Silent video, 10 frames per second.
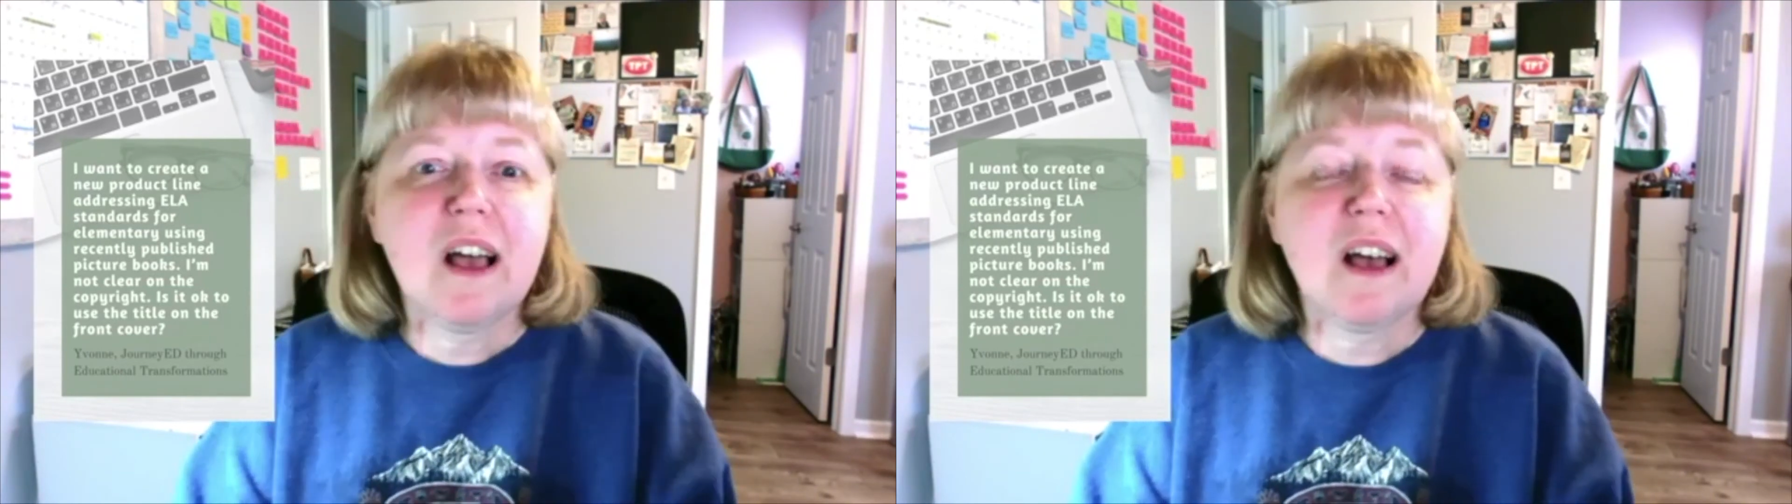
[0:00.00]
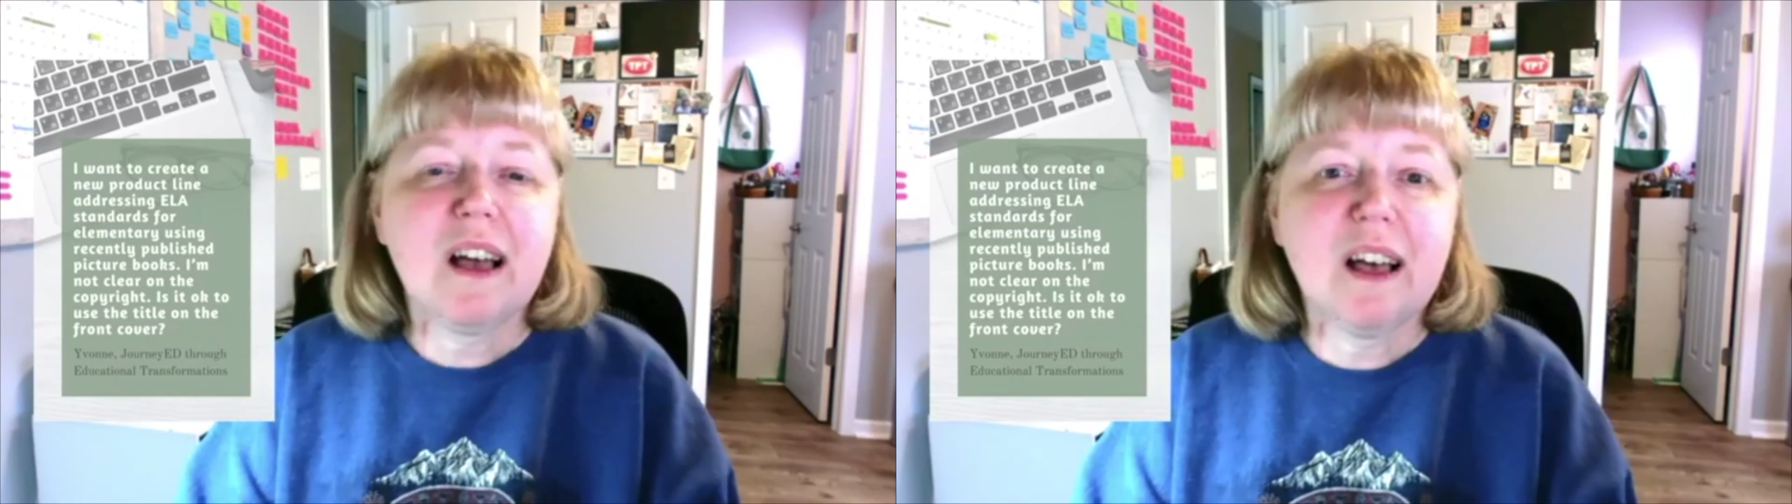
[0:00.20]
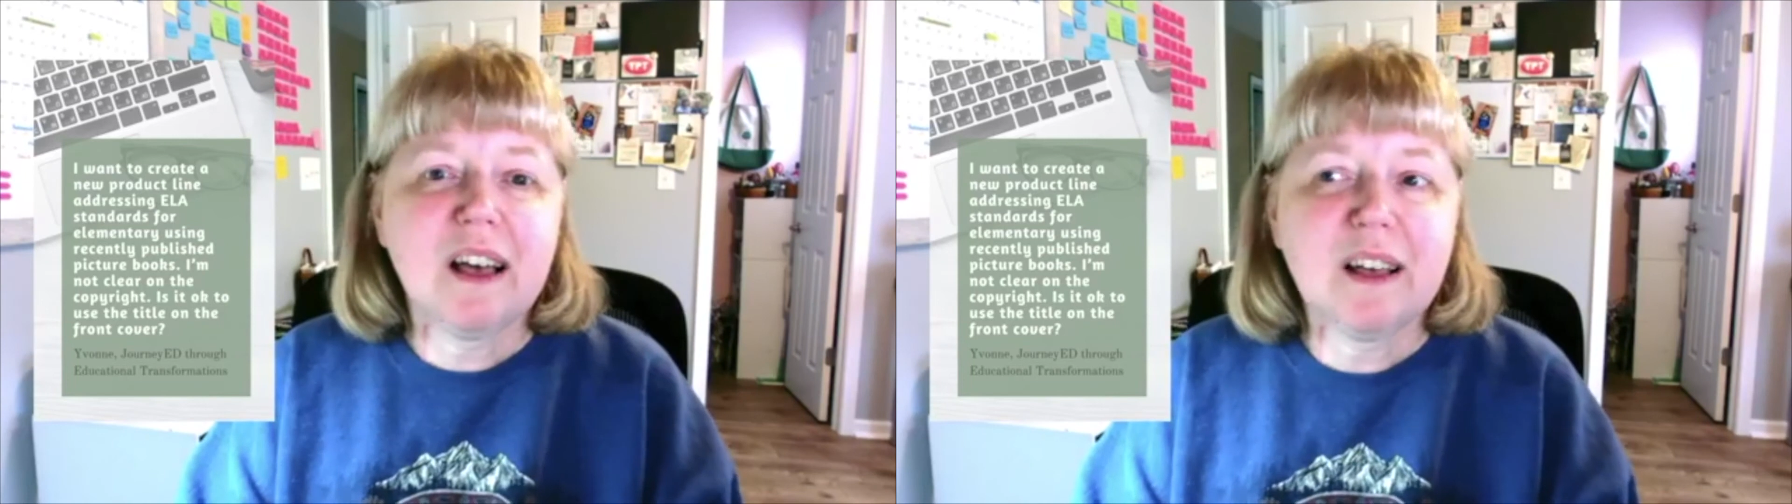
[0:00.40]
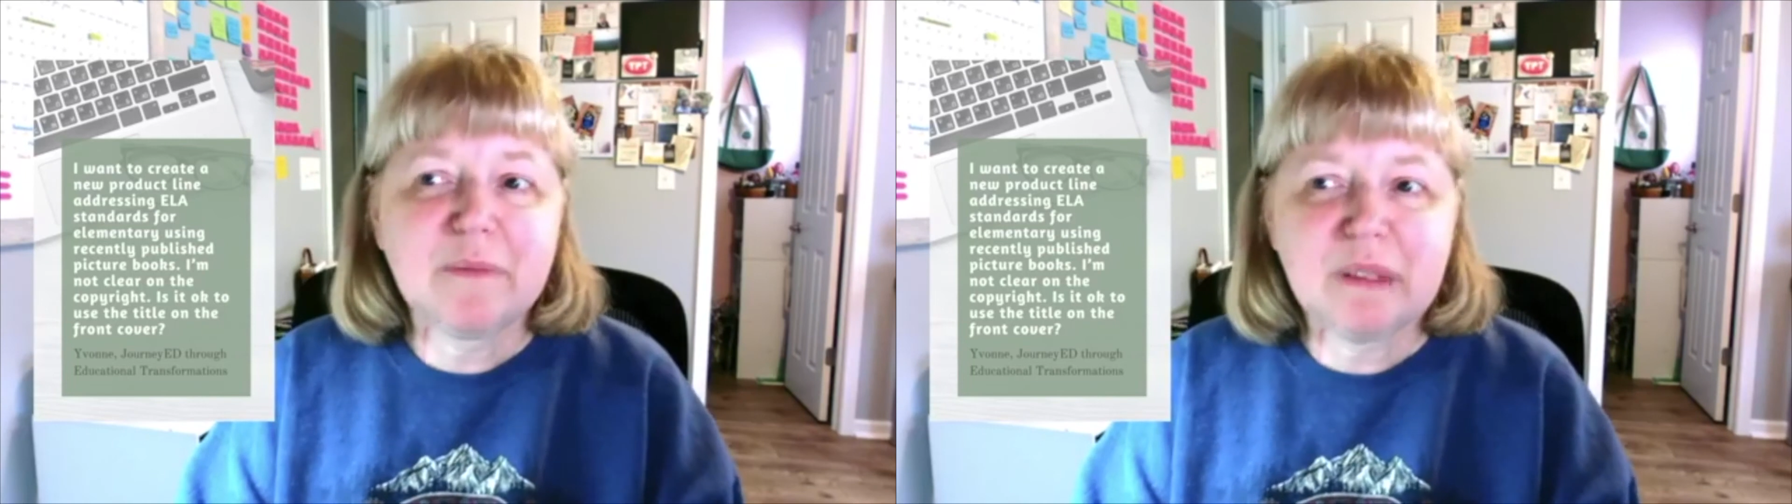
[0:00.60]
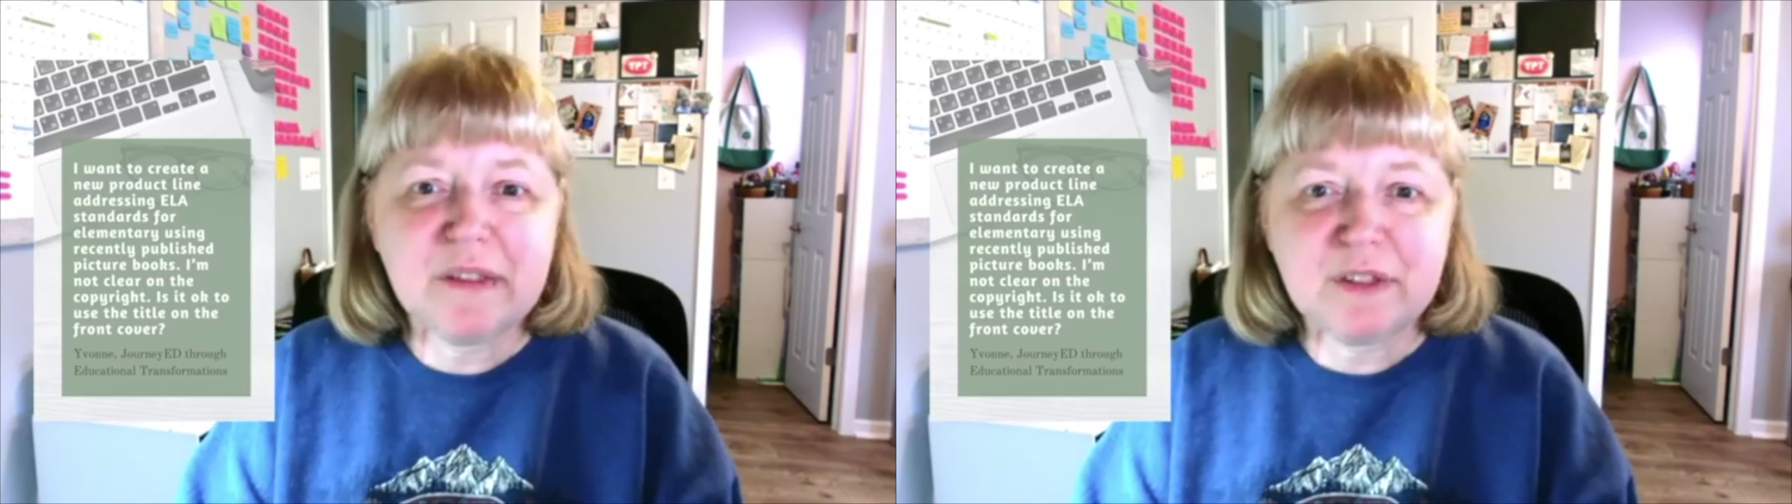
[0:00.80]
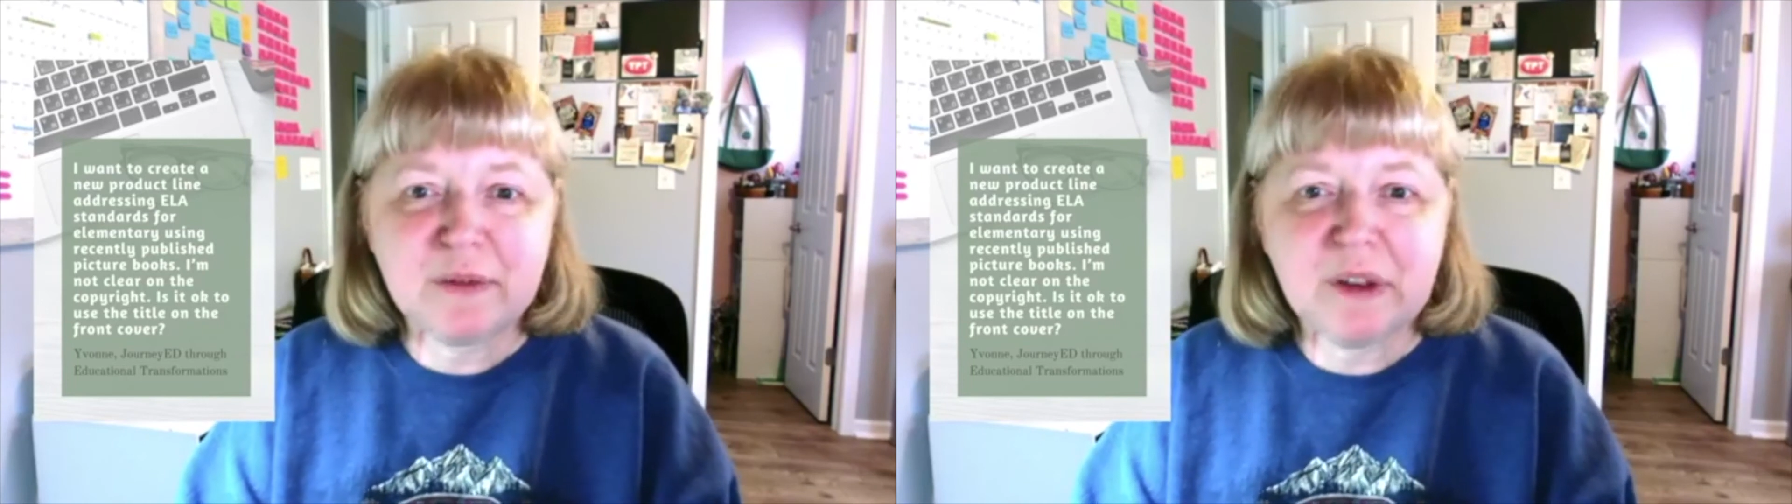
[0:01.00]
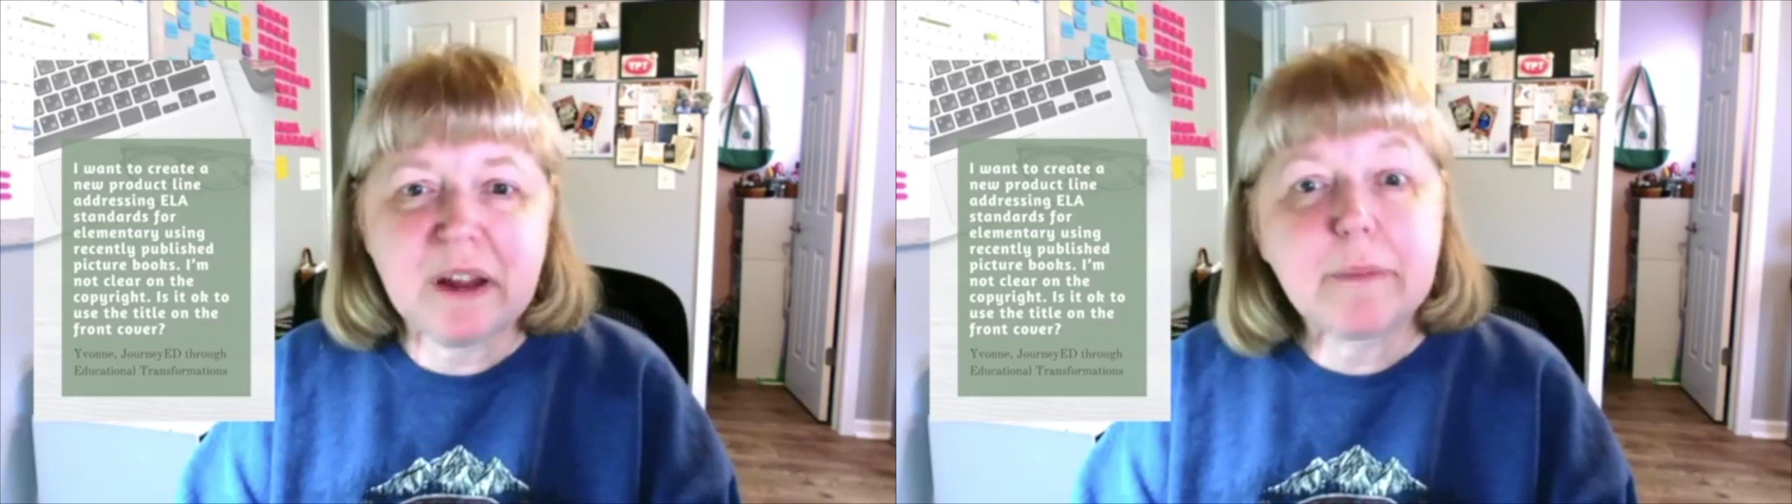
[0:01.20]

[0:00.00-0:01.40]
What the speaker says: left and right.